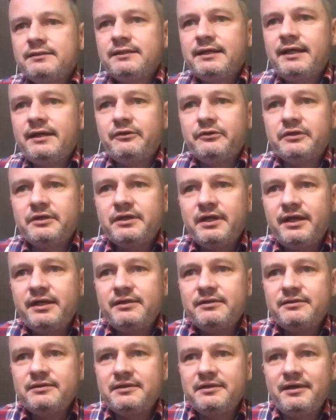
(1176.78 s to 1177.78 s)
Hang on. Can
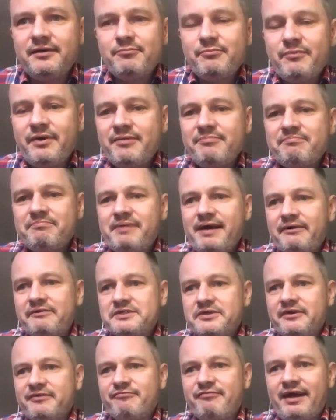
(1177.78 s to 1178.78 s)
I? My battery's
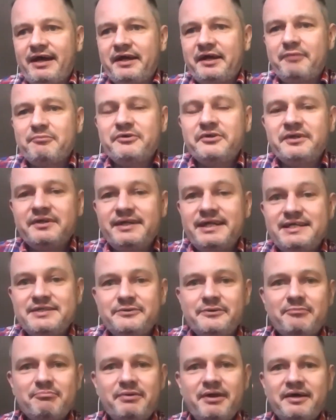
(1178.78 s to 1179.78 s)
going flat, and I'm going to need to
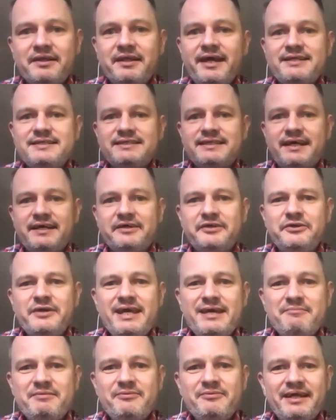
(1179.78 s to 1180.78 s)
unplug the headset. Can you
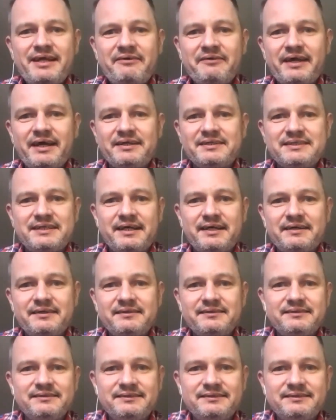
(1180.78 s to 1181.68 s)
hear me without the headset?